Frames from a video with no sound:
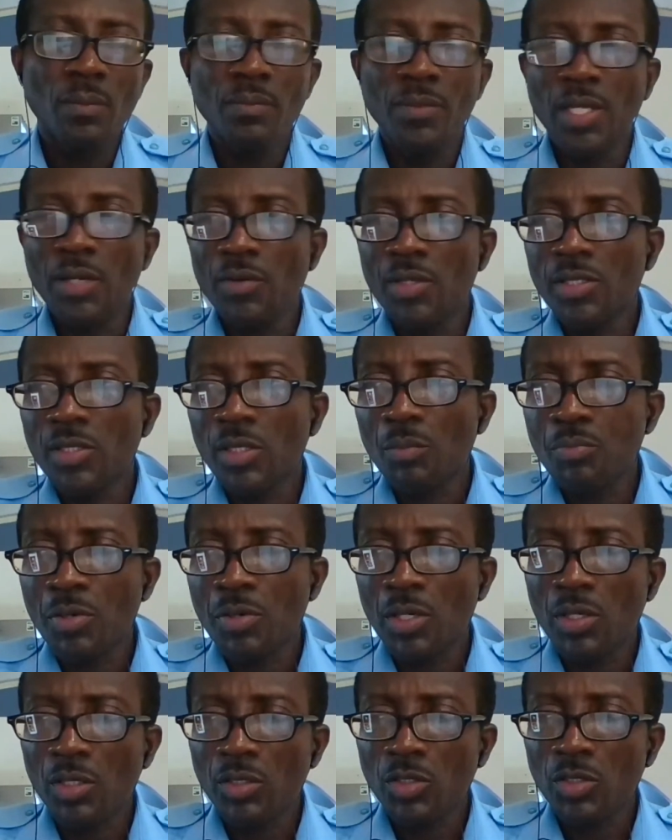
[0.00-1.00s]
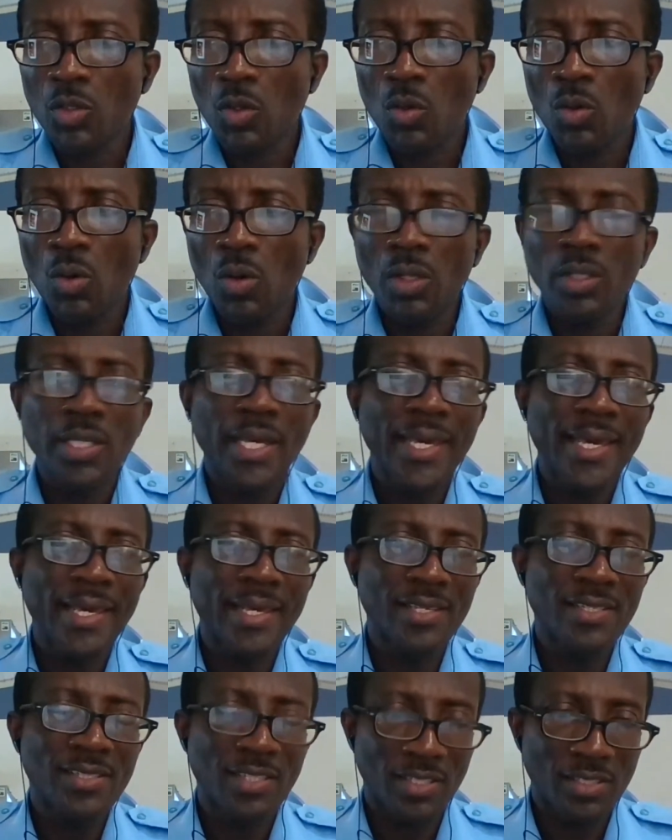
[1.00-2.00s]
There is a product called
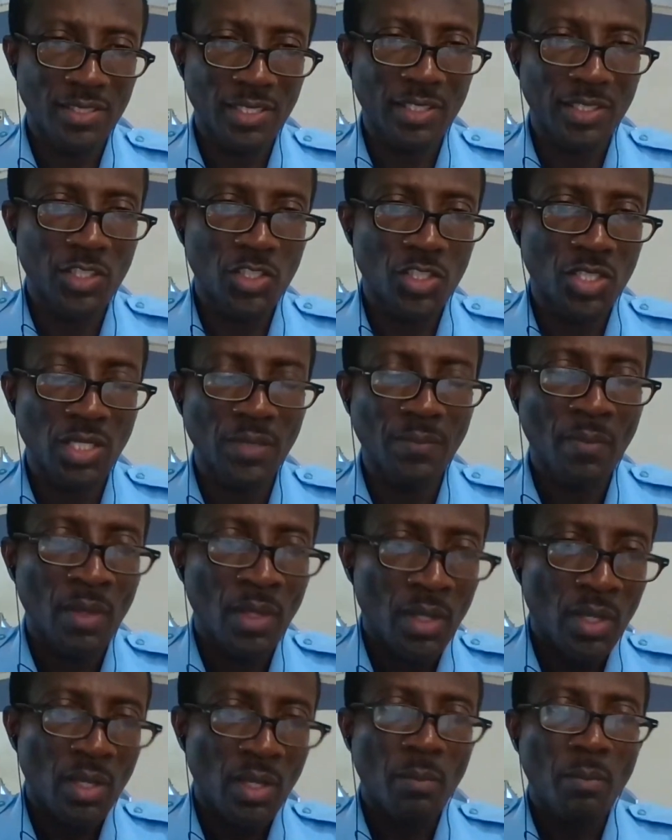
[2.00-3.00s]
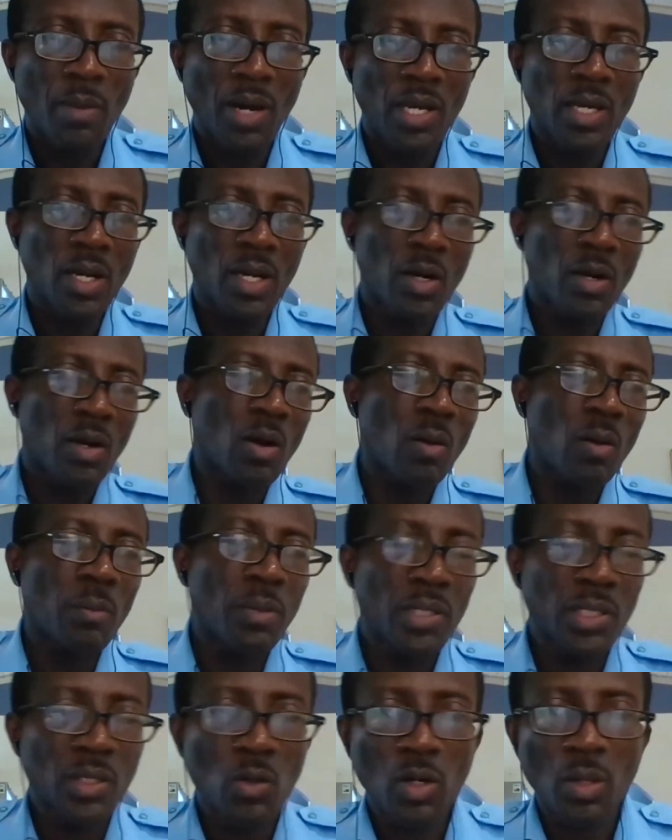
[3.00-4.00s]
His Synergy by a
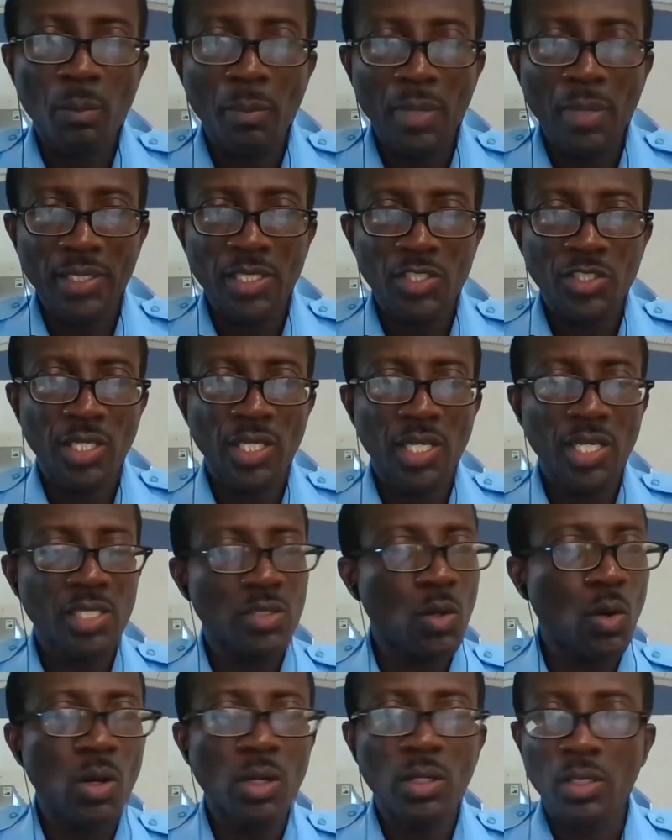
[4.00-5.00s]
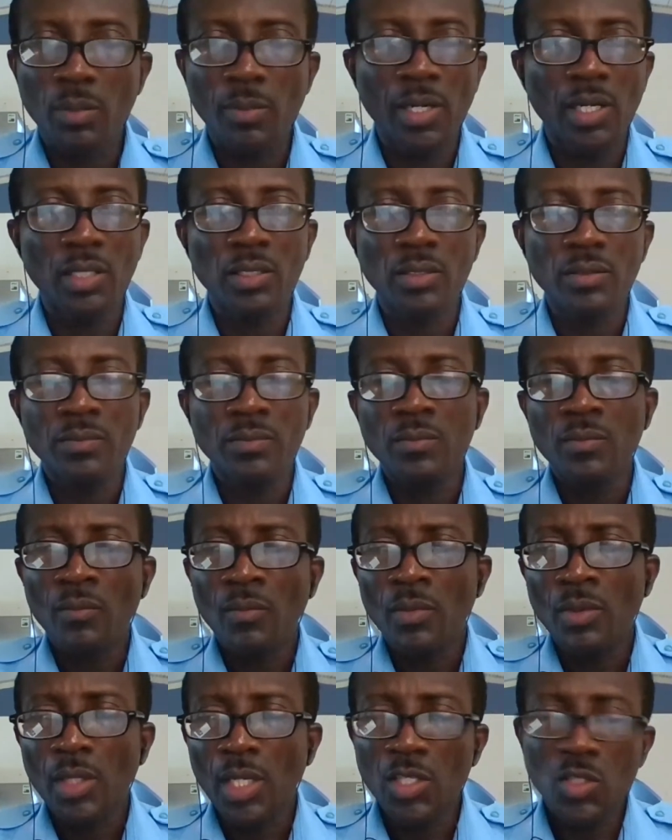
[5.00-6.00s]
company called Metagenics, all herbal,
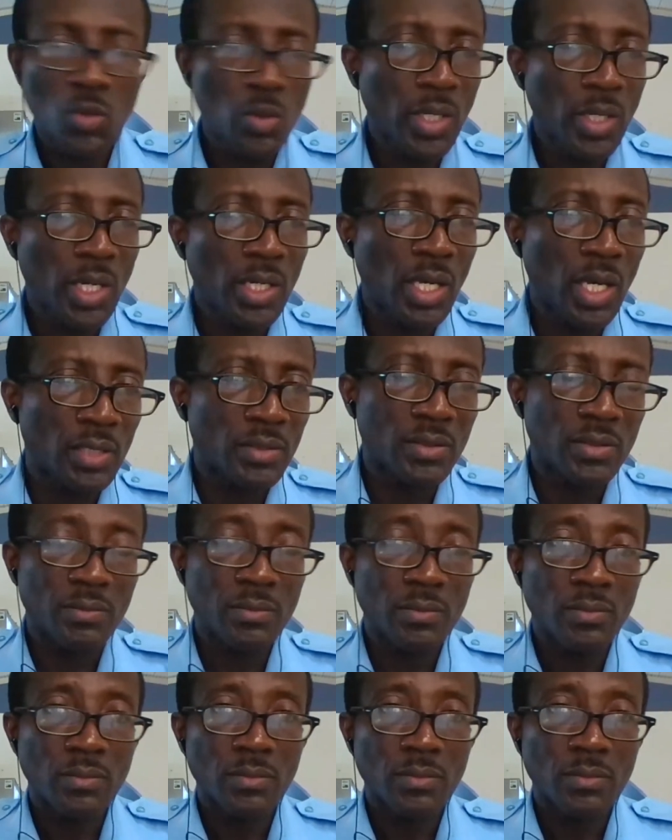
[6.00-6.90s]
that you can get.